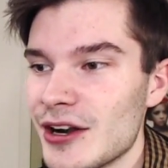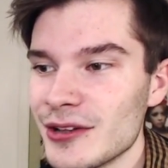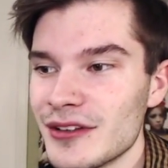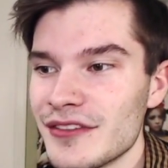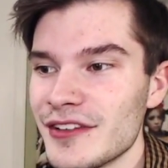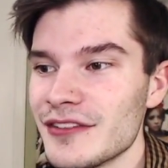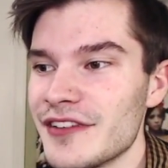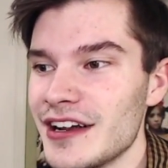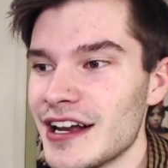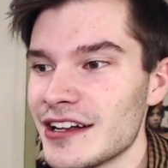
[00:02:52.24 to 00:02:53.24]
colors feel
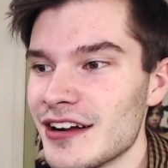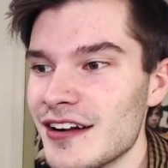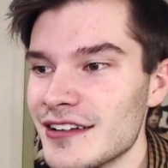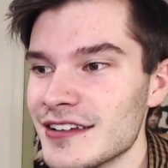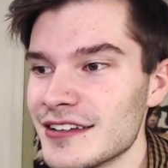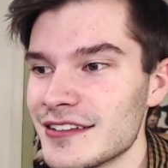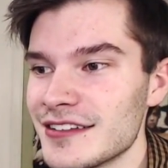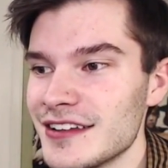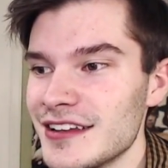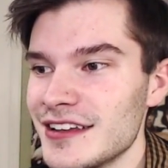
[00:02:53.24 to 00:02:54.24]
very iconic.
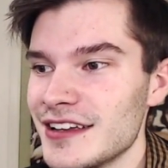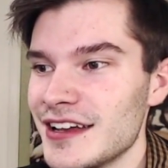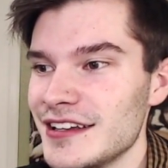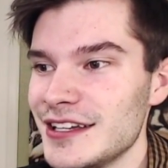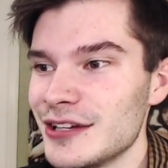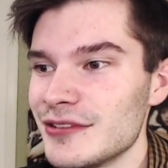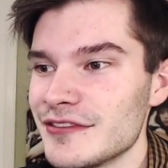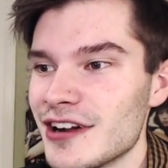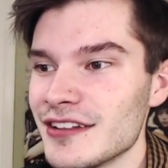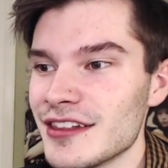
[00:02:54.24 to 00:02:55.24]
And here
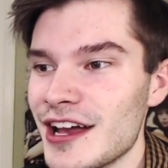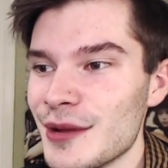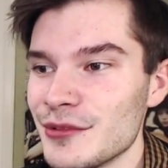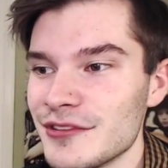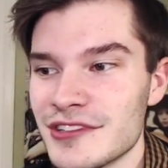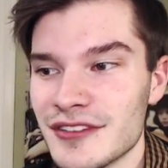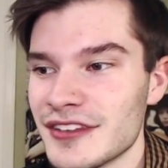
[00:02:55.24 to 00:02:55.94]
we've got Lime, who's